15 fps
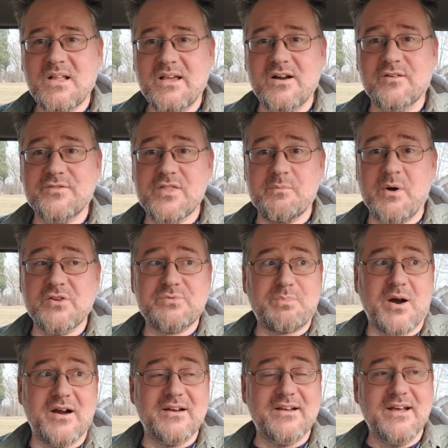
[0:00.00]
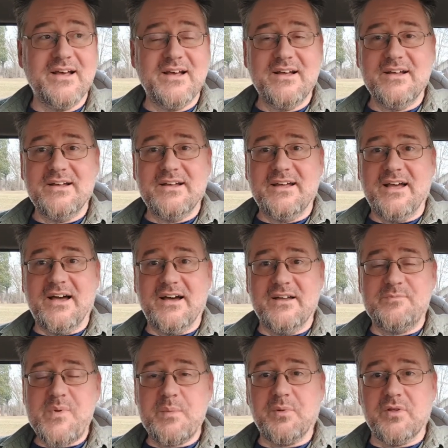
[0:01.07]
you know, for the most part,
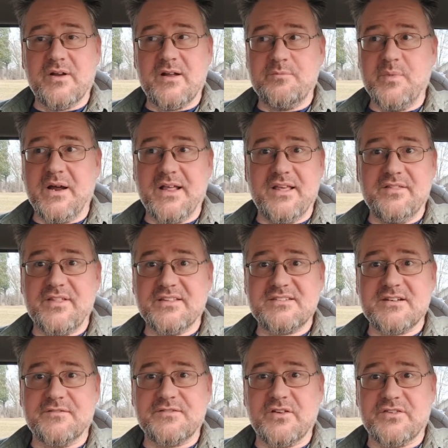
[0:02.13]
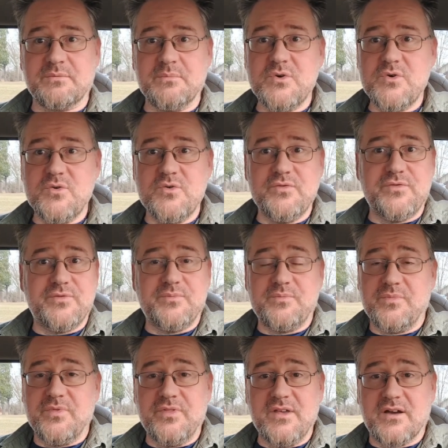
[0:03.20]
if people don't have money, that stuff doesn't move.
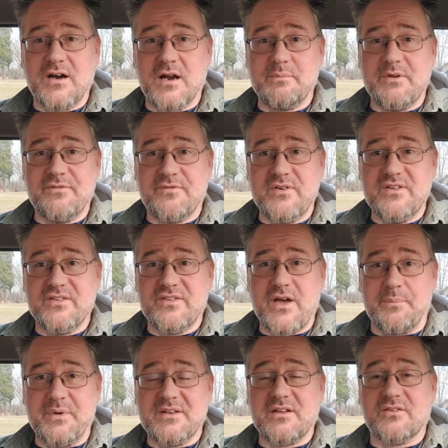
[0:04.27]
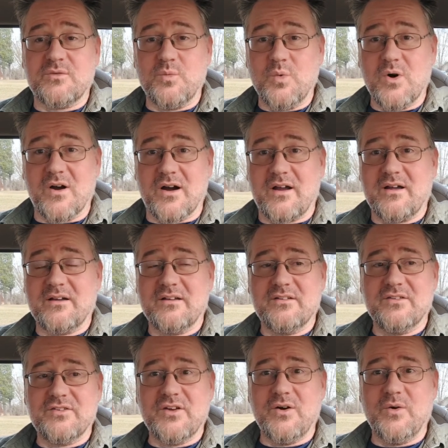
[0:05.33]
The economy freezes up. It doesn't work.
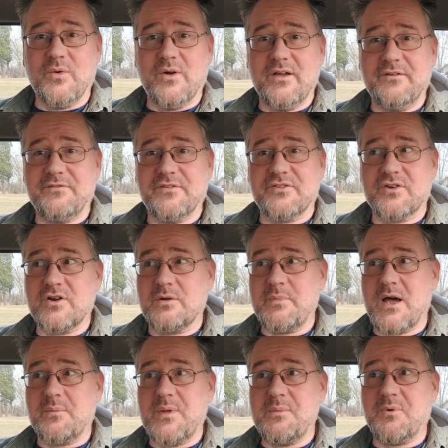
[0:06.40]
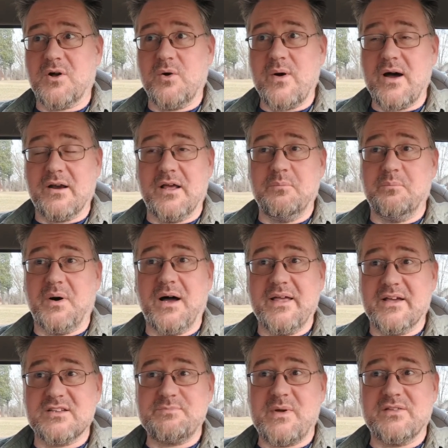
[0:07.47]
So if a certain amount of people go out and
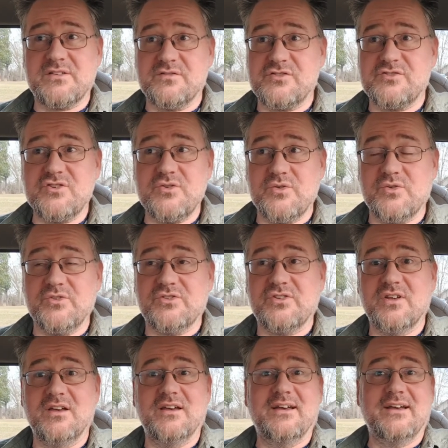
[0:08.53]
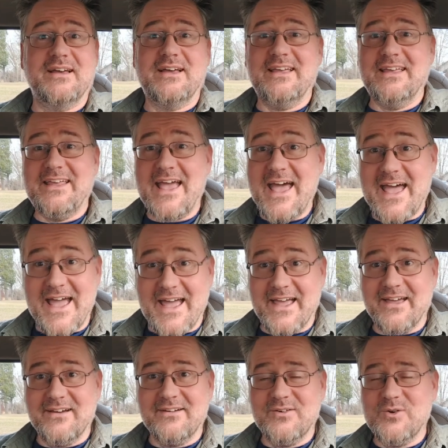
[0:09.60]
buy expensive shoes,
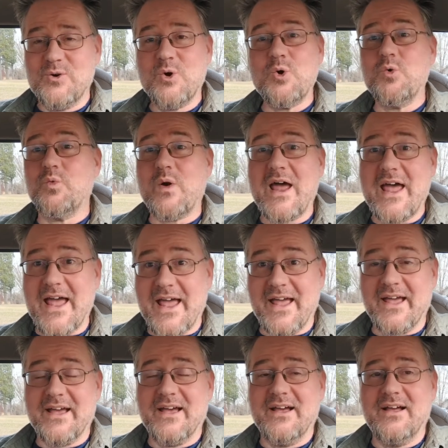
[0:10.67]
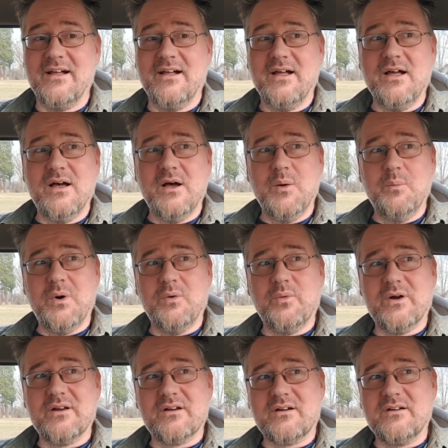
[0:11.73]
yay. Hooray. But
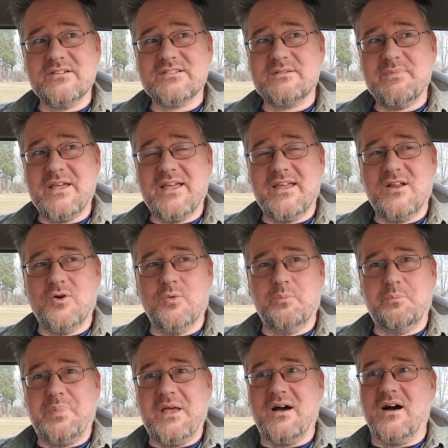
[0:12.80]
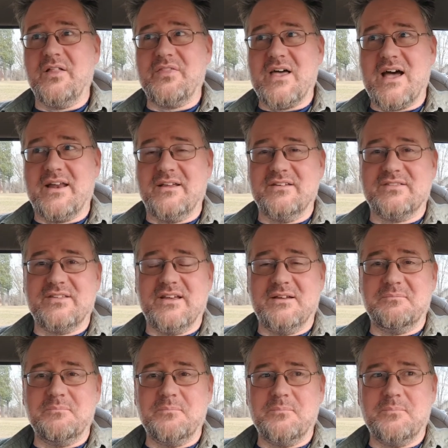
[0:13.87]
what it occurs to me, you know, beyond that is
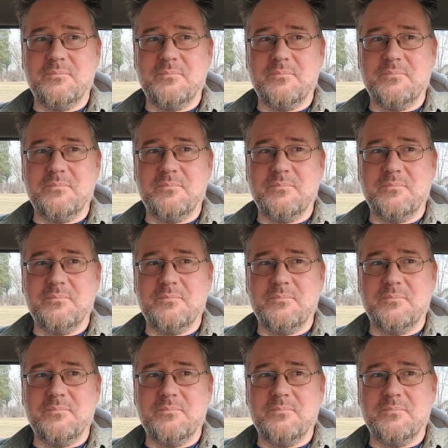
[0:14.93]
that